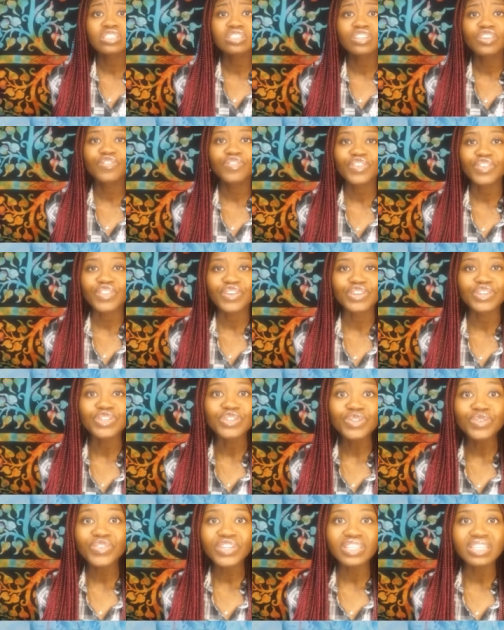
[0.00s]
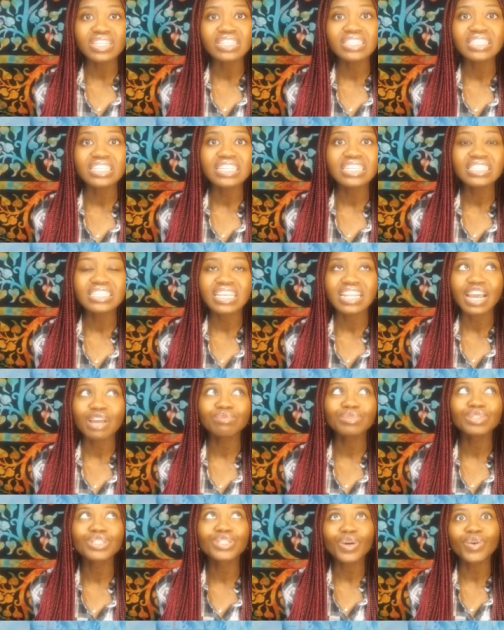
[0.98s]
look for their new releases and
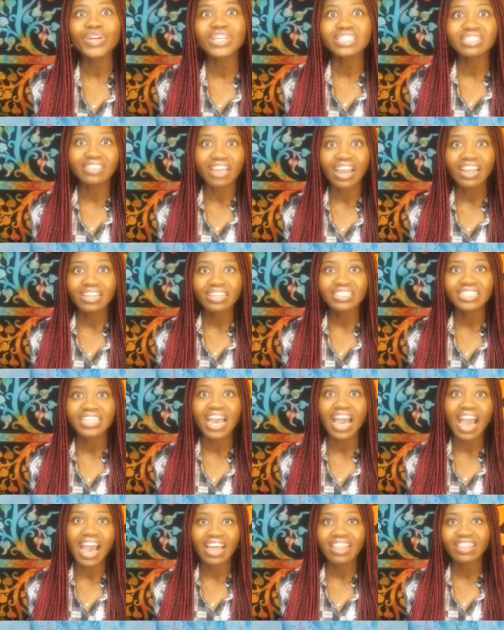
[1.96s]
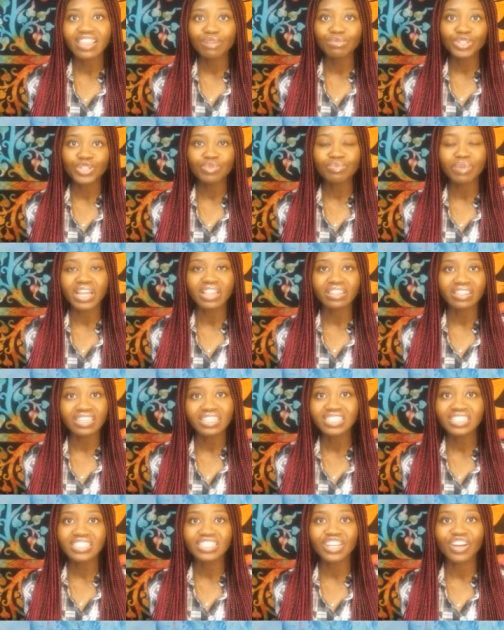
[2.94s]
I'm so excited to add them to my
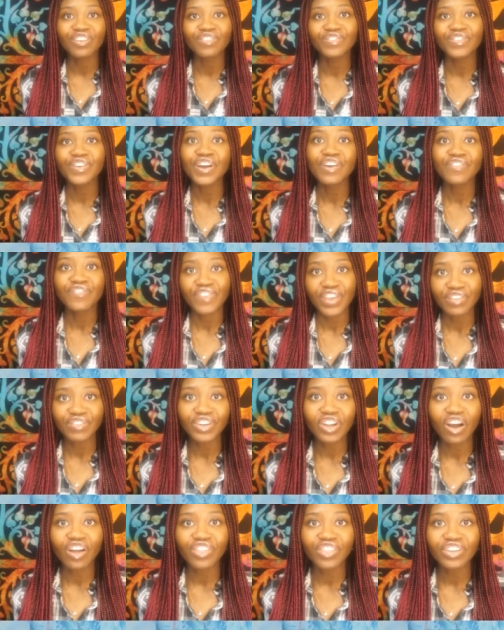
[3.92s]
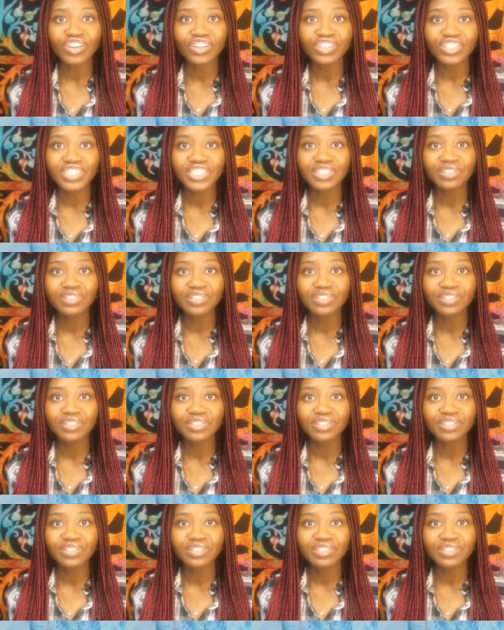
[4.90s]
list of favorite authors.